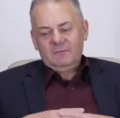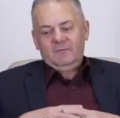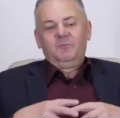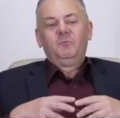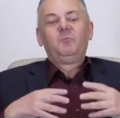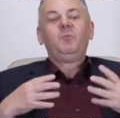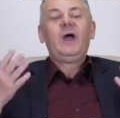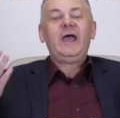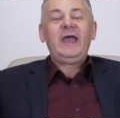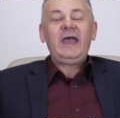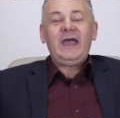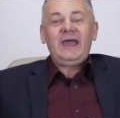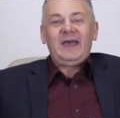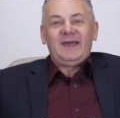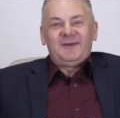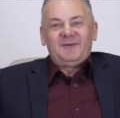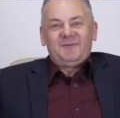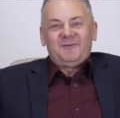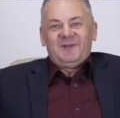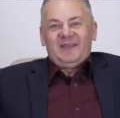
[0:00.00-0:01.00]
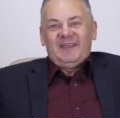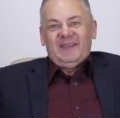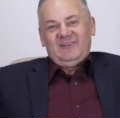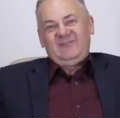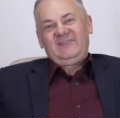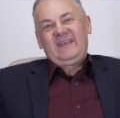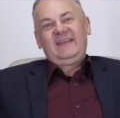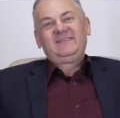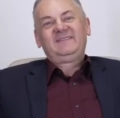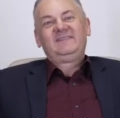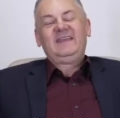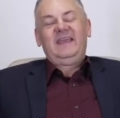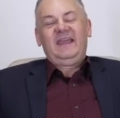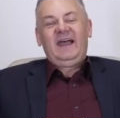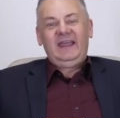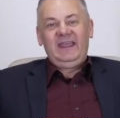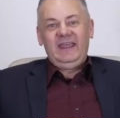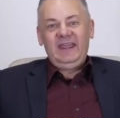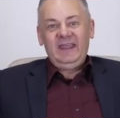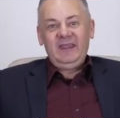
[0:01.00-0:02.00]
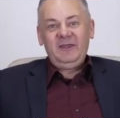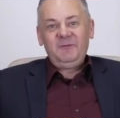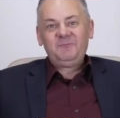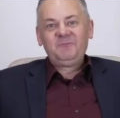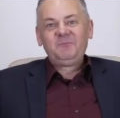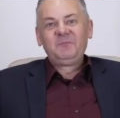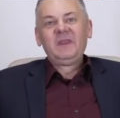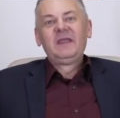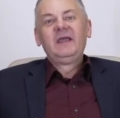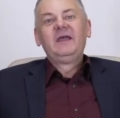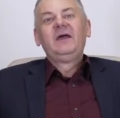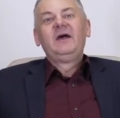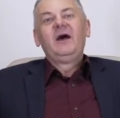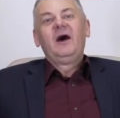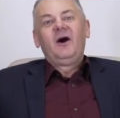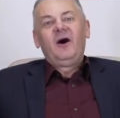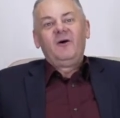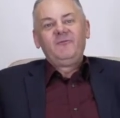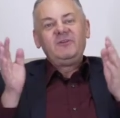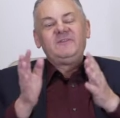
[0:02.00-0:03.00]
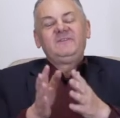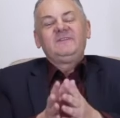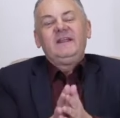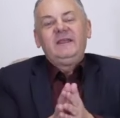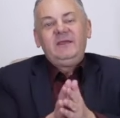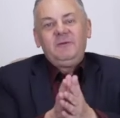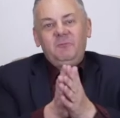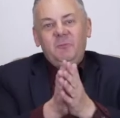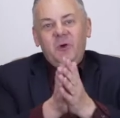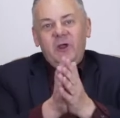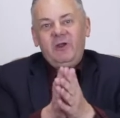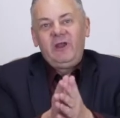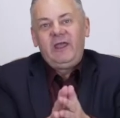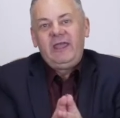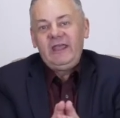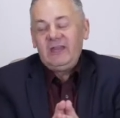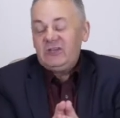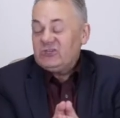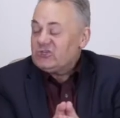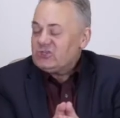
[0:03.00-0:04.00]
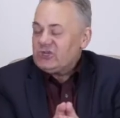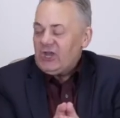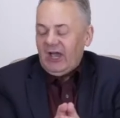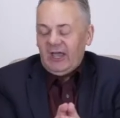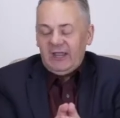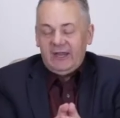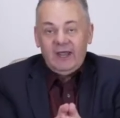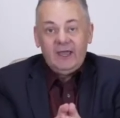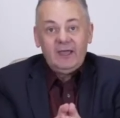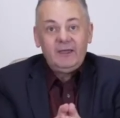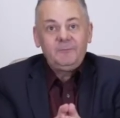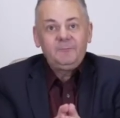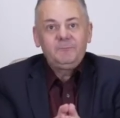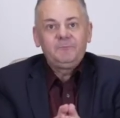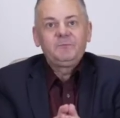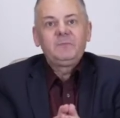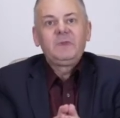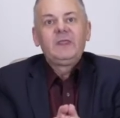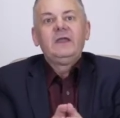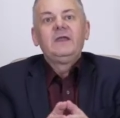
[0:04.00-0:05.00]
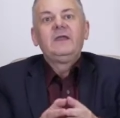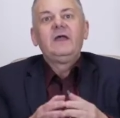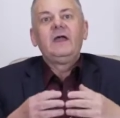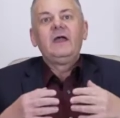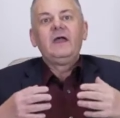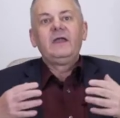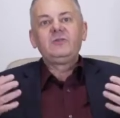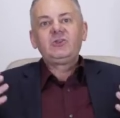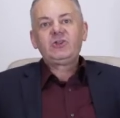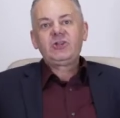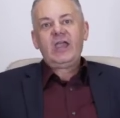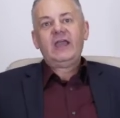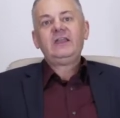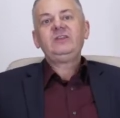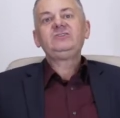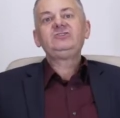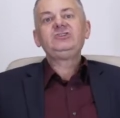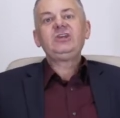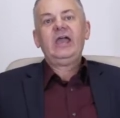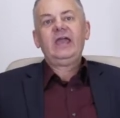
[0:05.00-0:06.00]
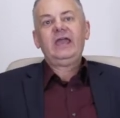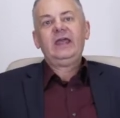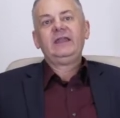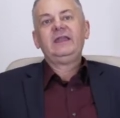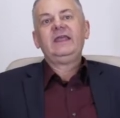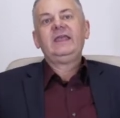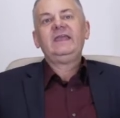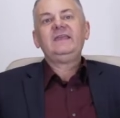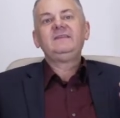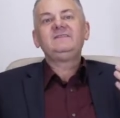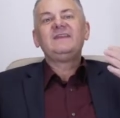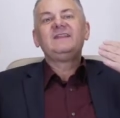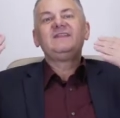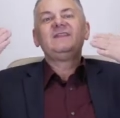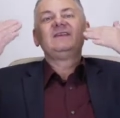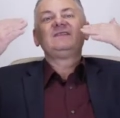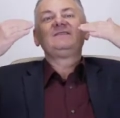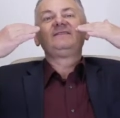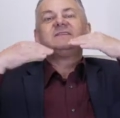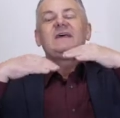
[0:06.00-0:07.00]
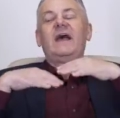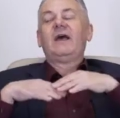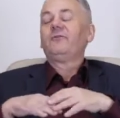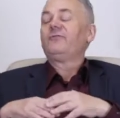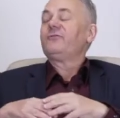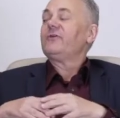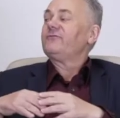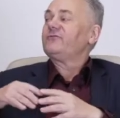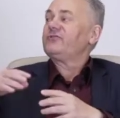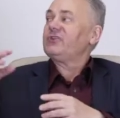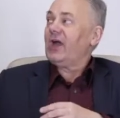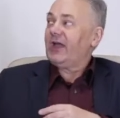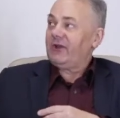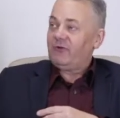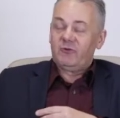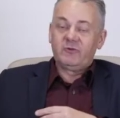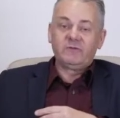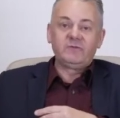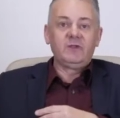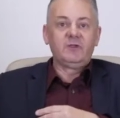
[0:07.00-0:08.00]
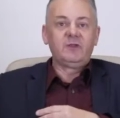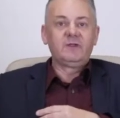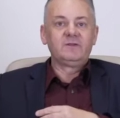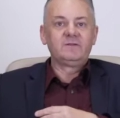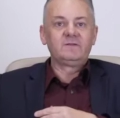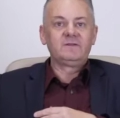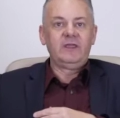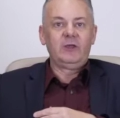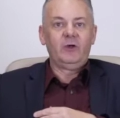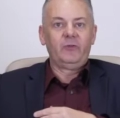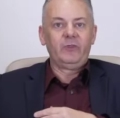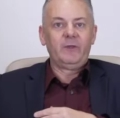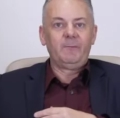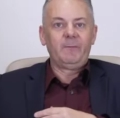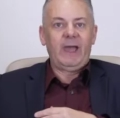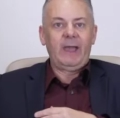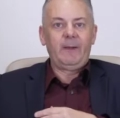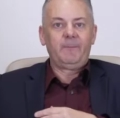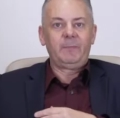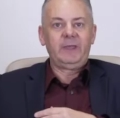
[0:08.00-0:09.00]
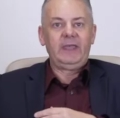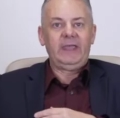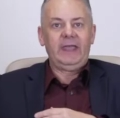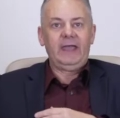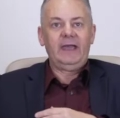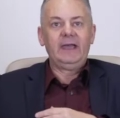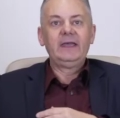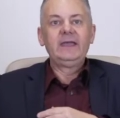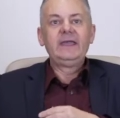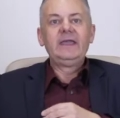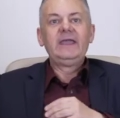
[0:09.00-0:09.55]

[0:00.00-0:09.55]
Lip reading: Where is SCIE? Obviously, we're in China. Shenzhen is in the south of China, as you can see on the map here.